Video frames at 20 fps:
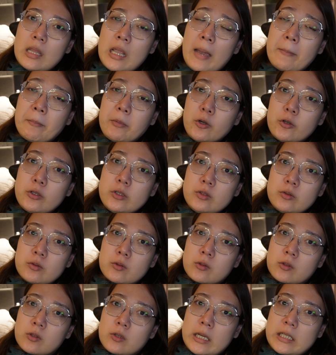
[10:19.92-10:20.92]
I'm going to
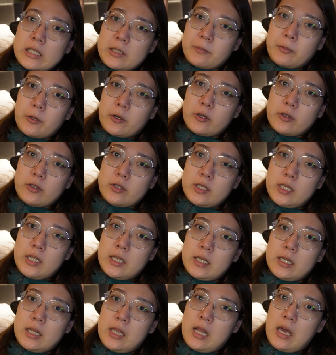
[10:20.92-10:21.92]
grow as a
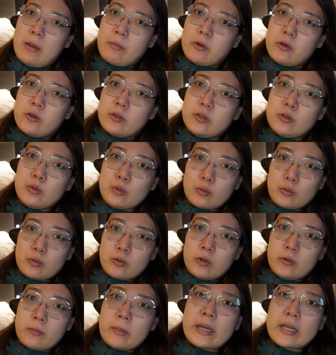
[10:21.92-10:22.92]
person and I'm going to
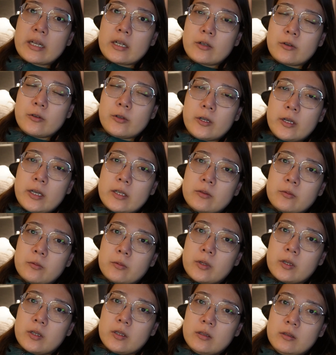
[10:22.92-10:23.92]
grow my career as
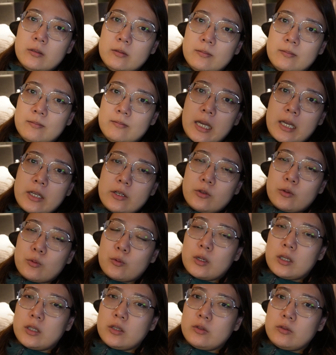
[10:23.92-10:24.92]
well. I don't
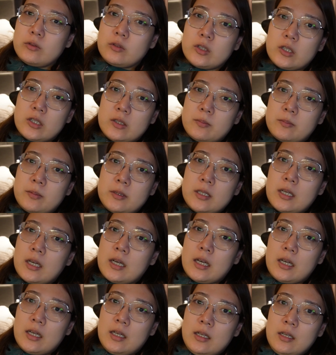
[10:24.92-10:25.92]
want to just be
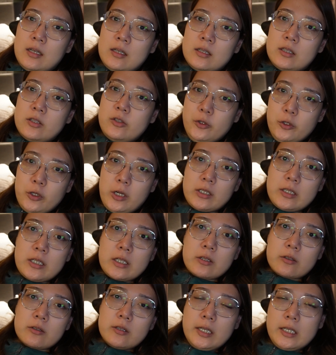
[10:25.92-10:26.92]
a digital
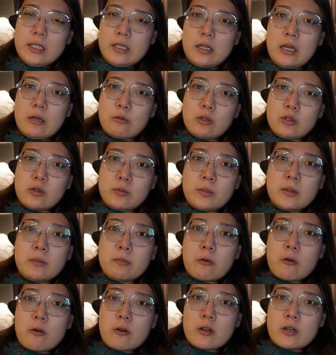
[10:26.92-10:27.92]
content creator. I want to be
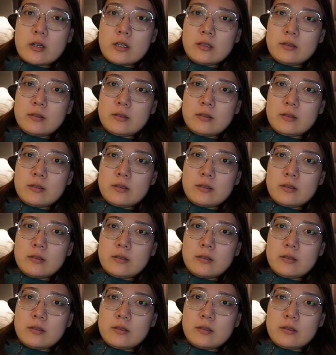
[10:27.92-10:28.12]
more.